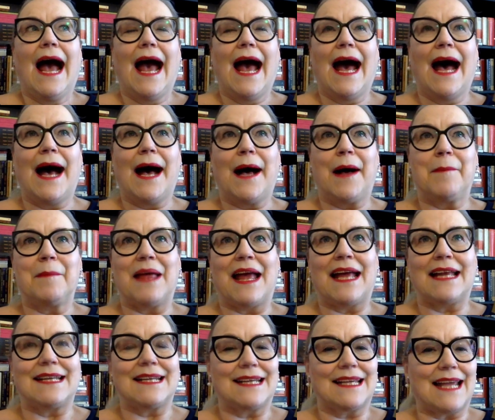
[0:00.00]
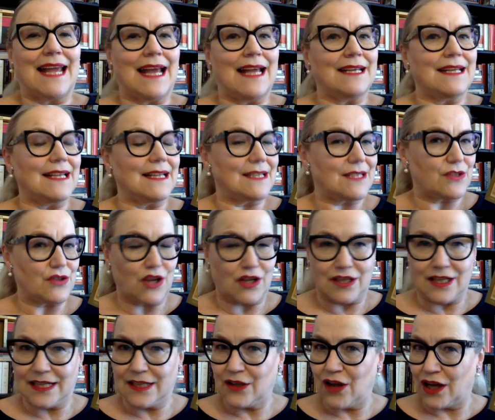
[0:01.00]
Um, and again, it's
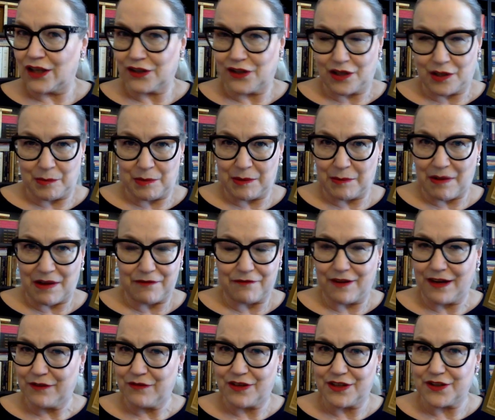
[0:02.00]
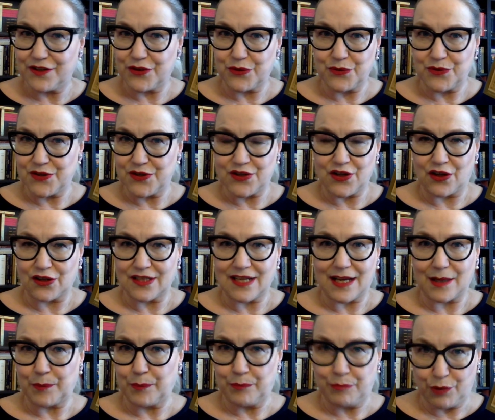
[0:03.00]
certainly not going to be my favorite Susan
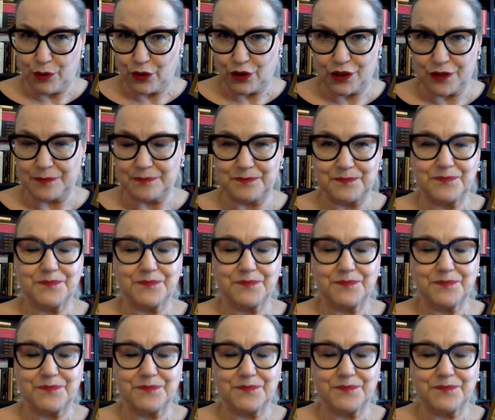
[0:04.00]
Sontag book.